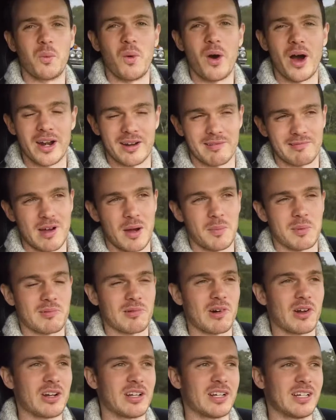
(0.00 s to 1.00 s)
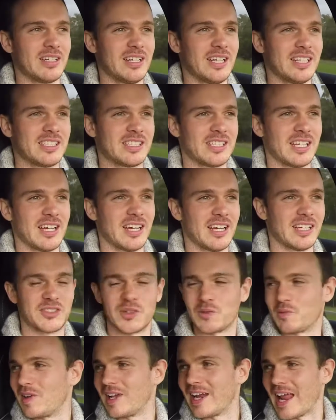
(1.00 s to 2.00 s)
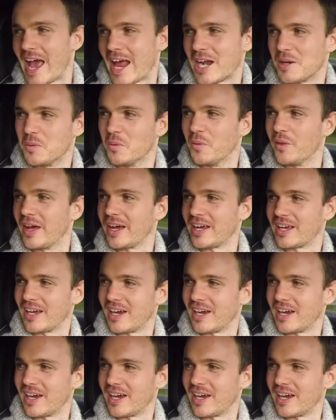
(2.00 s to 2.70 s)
wider rubber on it. It's a, it's a real animal, that